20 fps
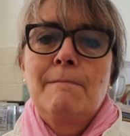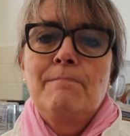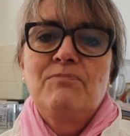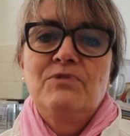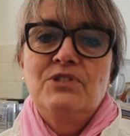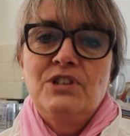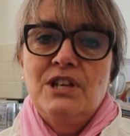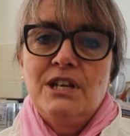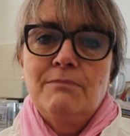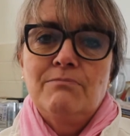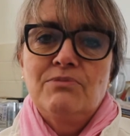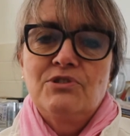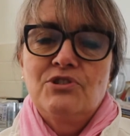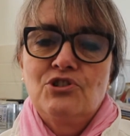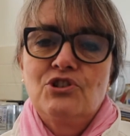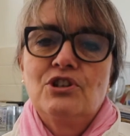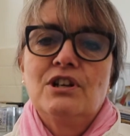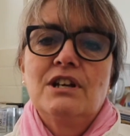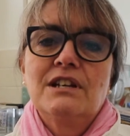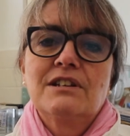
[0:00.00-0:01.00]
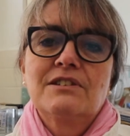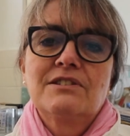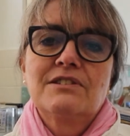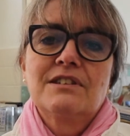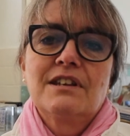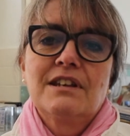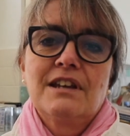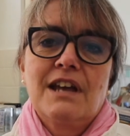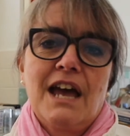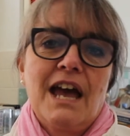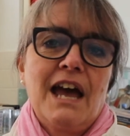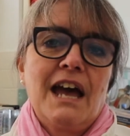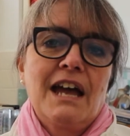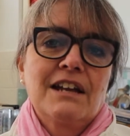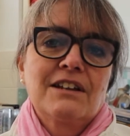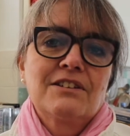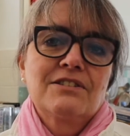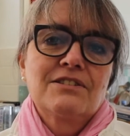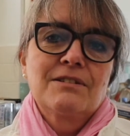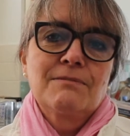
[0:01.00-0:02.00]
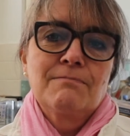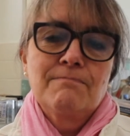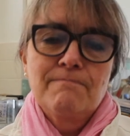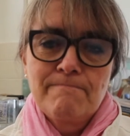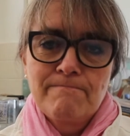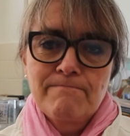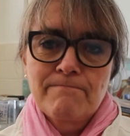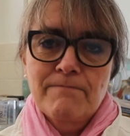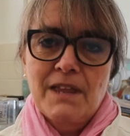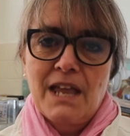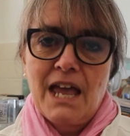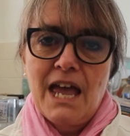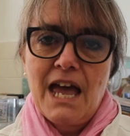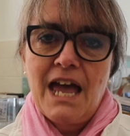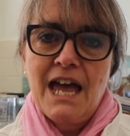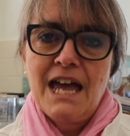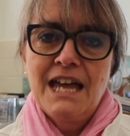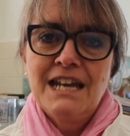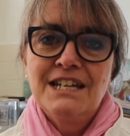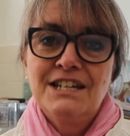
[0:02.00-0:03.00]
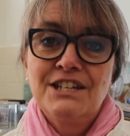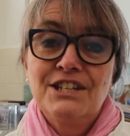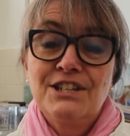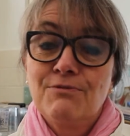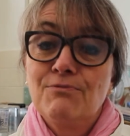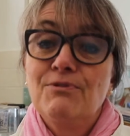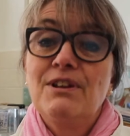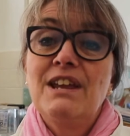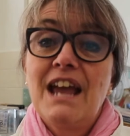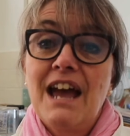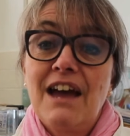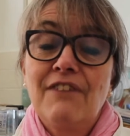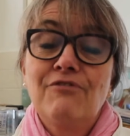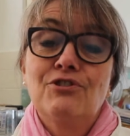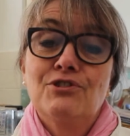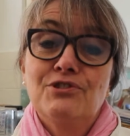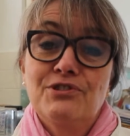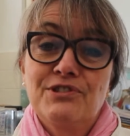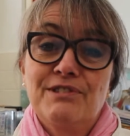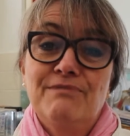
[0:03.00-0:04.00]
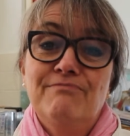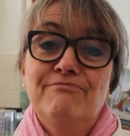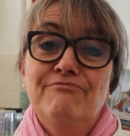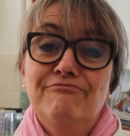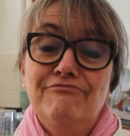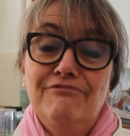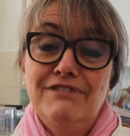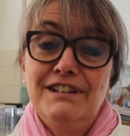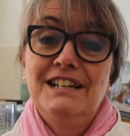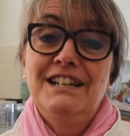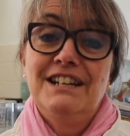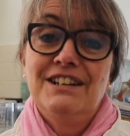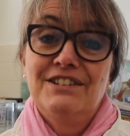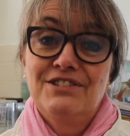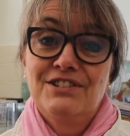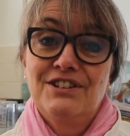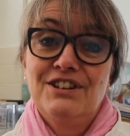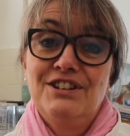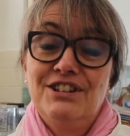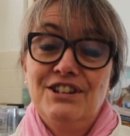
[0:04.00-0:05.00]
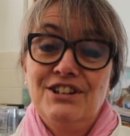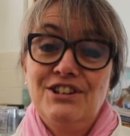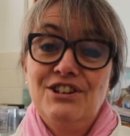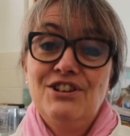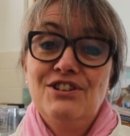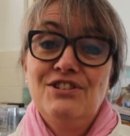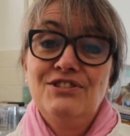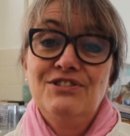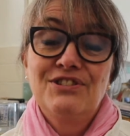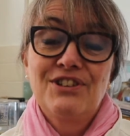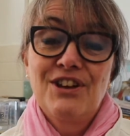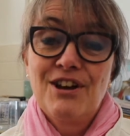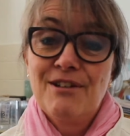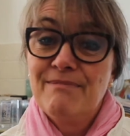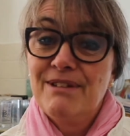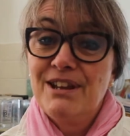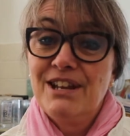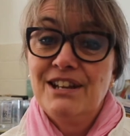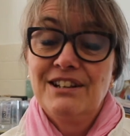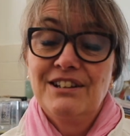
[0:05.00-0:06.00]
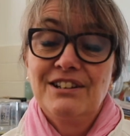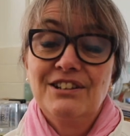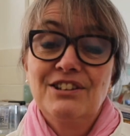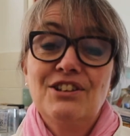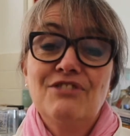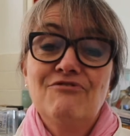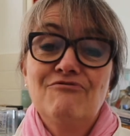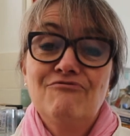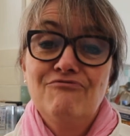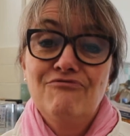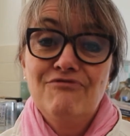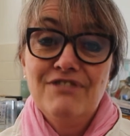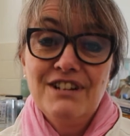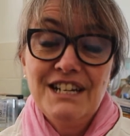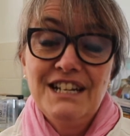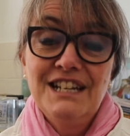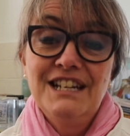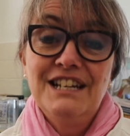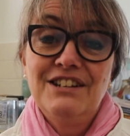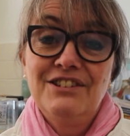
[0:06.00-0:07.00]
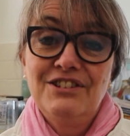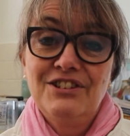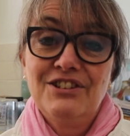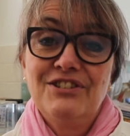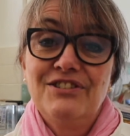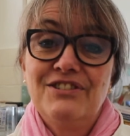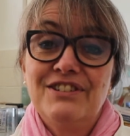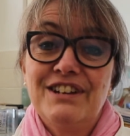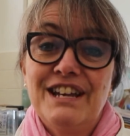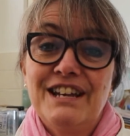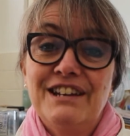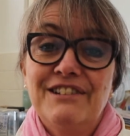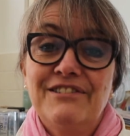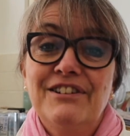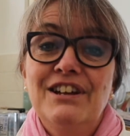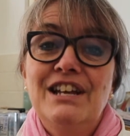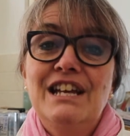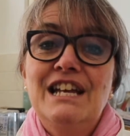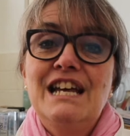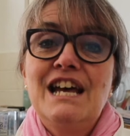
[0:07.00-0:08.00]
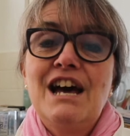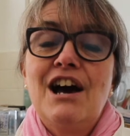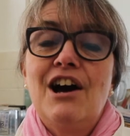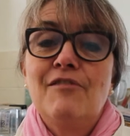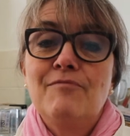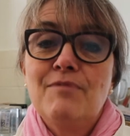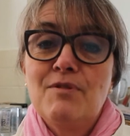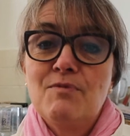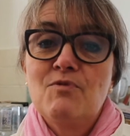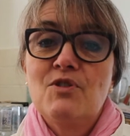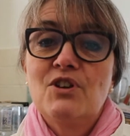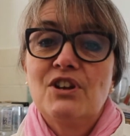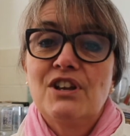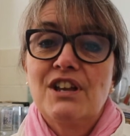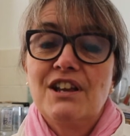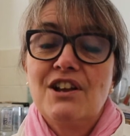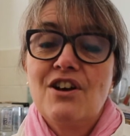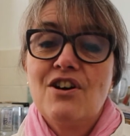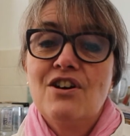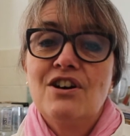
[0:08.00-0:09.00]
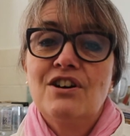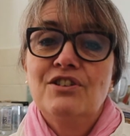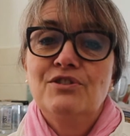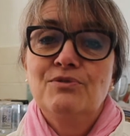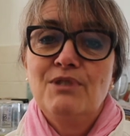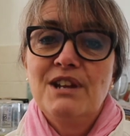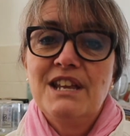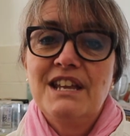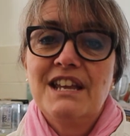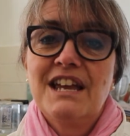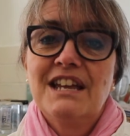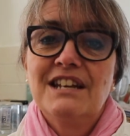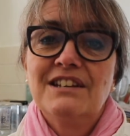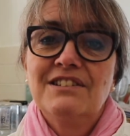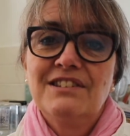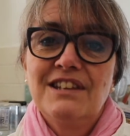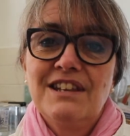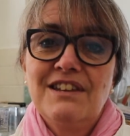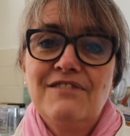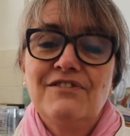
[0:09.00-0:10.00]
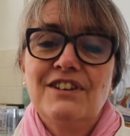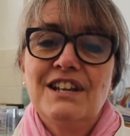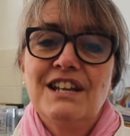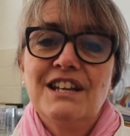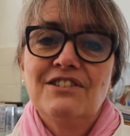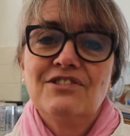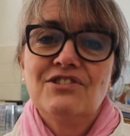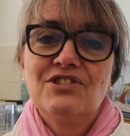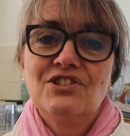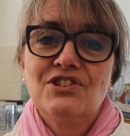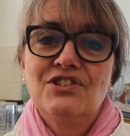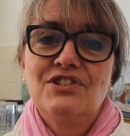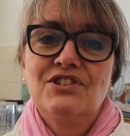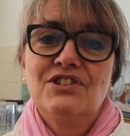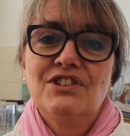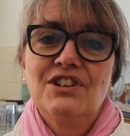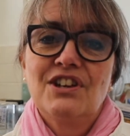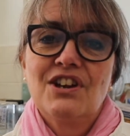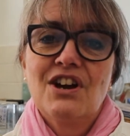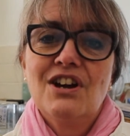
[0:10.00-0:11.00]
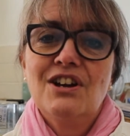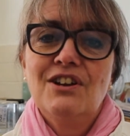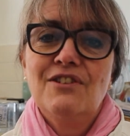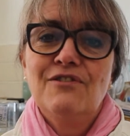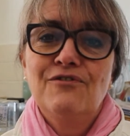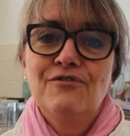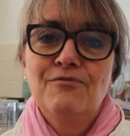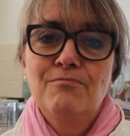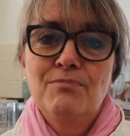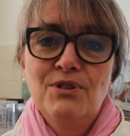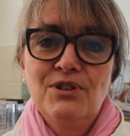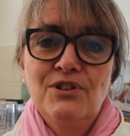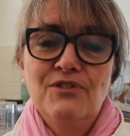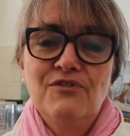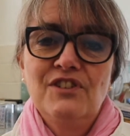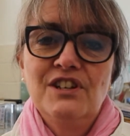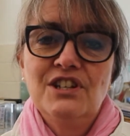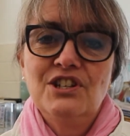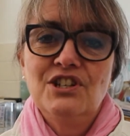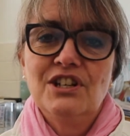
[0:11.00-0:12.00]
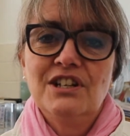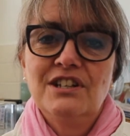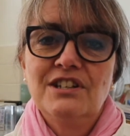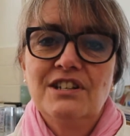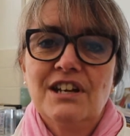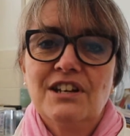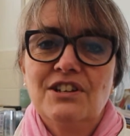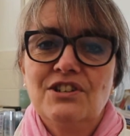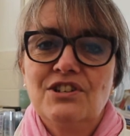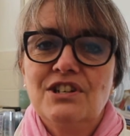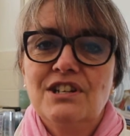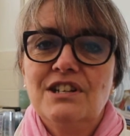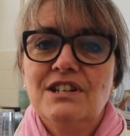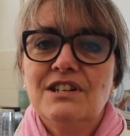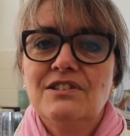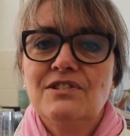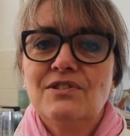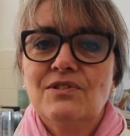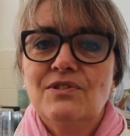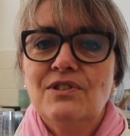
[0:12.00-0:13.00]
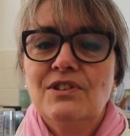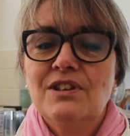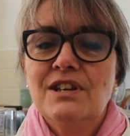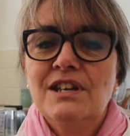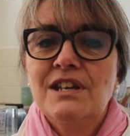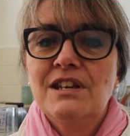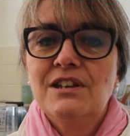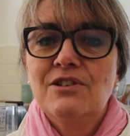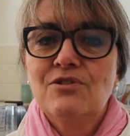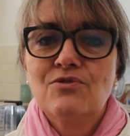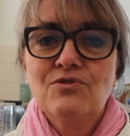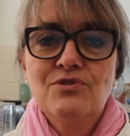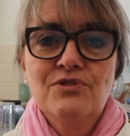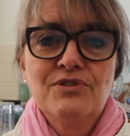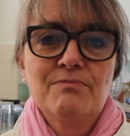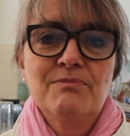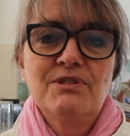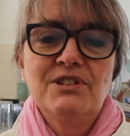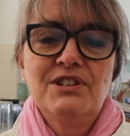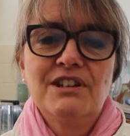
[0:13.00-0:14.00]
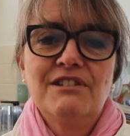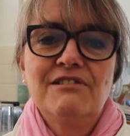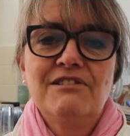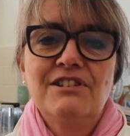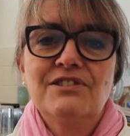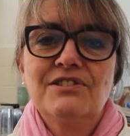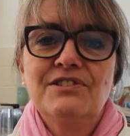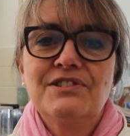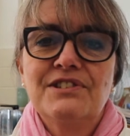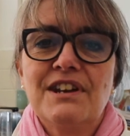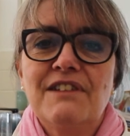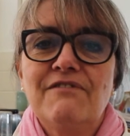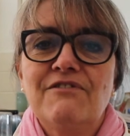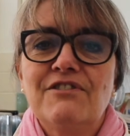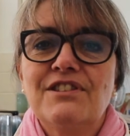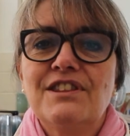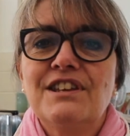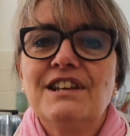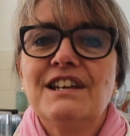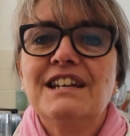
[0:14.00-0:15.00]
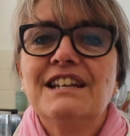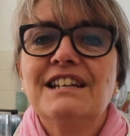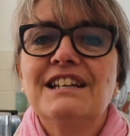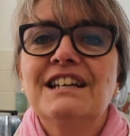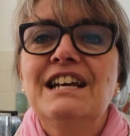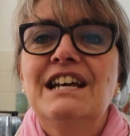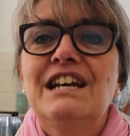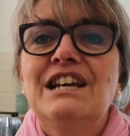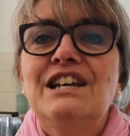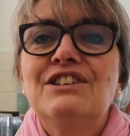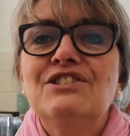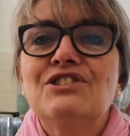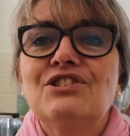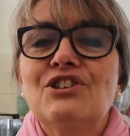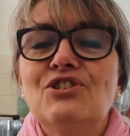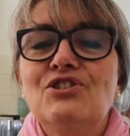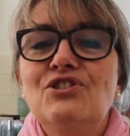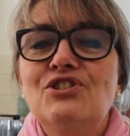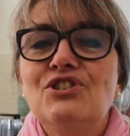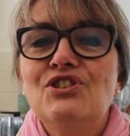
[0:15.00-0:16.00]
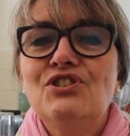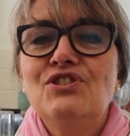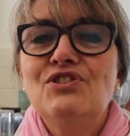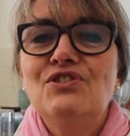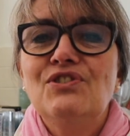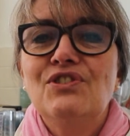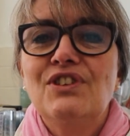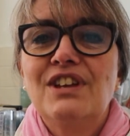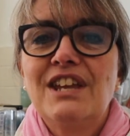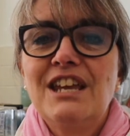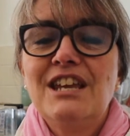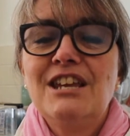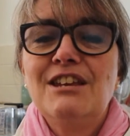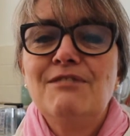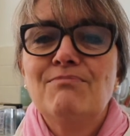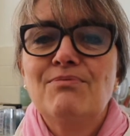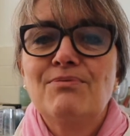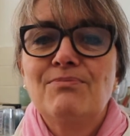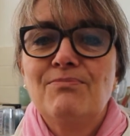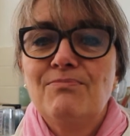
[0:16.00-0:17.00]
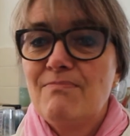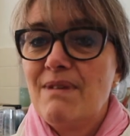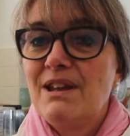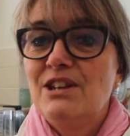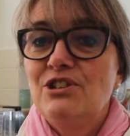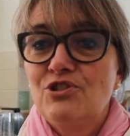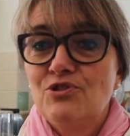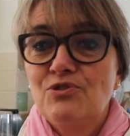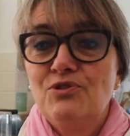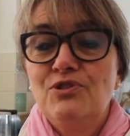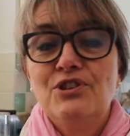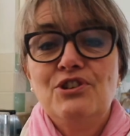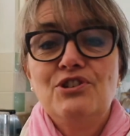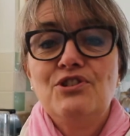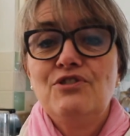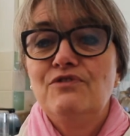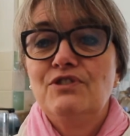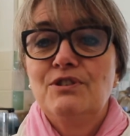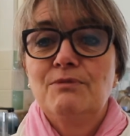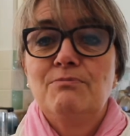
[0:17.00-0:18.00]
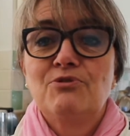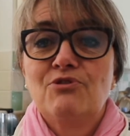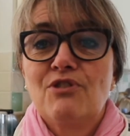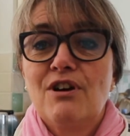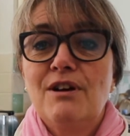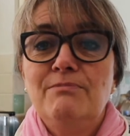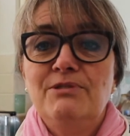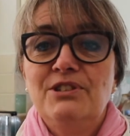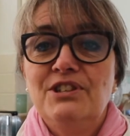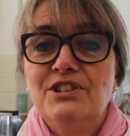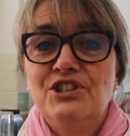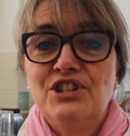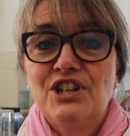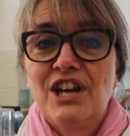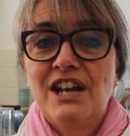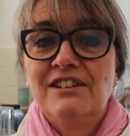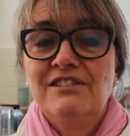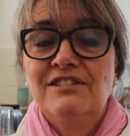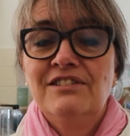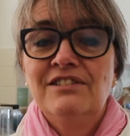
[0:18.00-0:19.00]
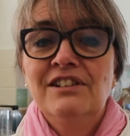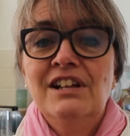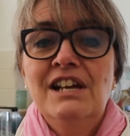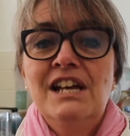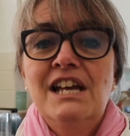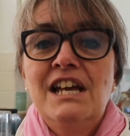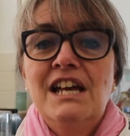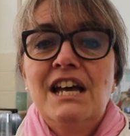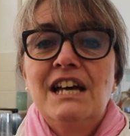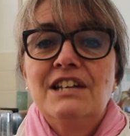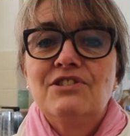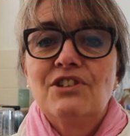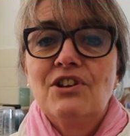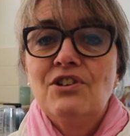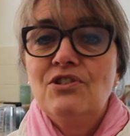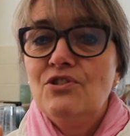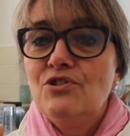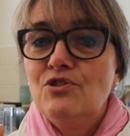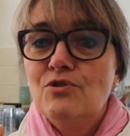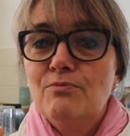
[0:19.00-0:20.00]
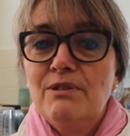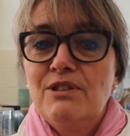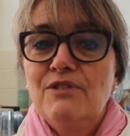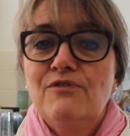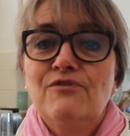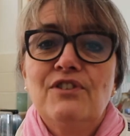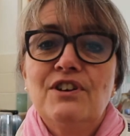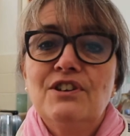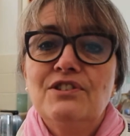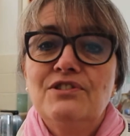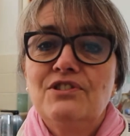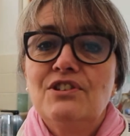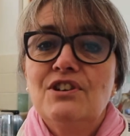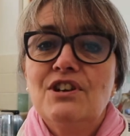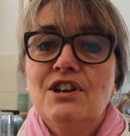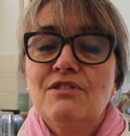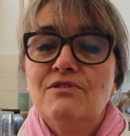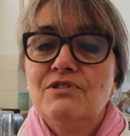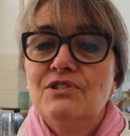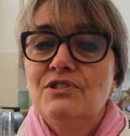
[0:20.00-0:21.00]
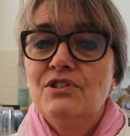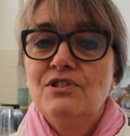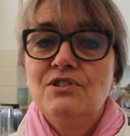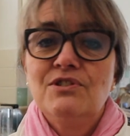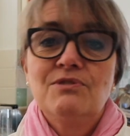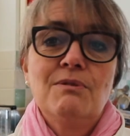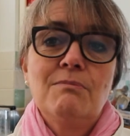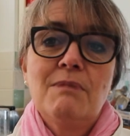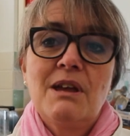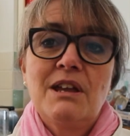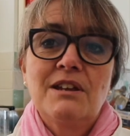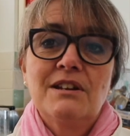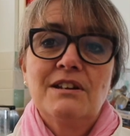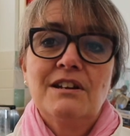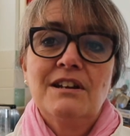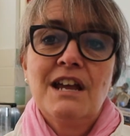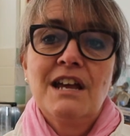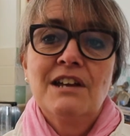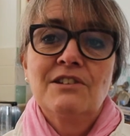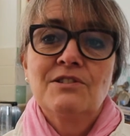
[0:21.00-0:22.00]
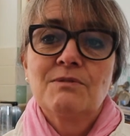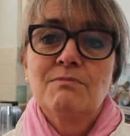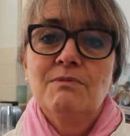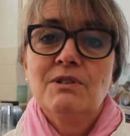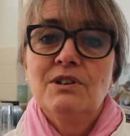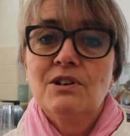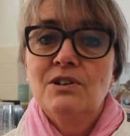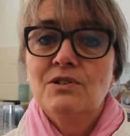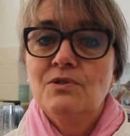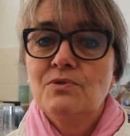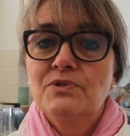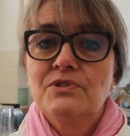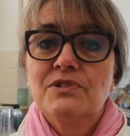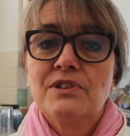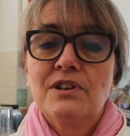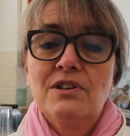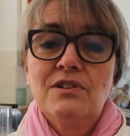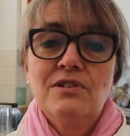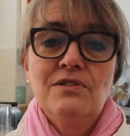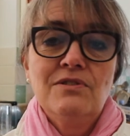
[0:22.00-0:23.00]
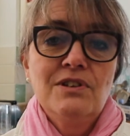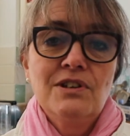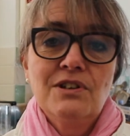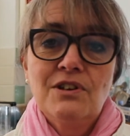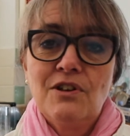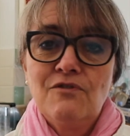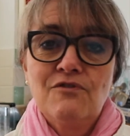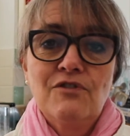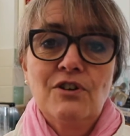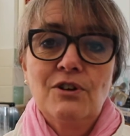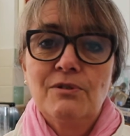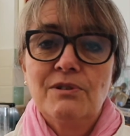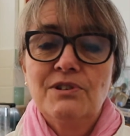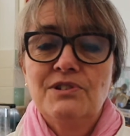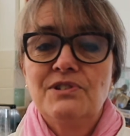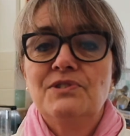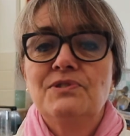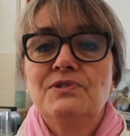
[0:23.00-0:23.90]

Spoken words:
tips, tricks, hacks, and we have got some really exciting news coming really soon now. I've been working hard weekends, evenings, just to kind of put the finishing touches on the course materials and everything. So do make sure that you've subscribed to the channel so that you'll be the first to know as soon as we make an announcement, and also, you know, follow us on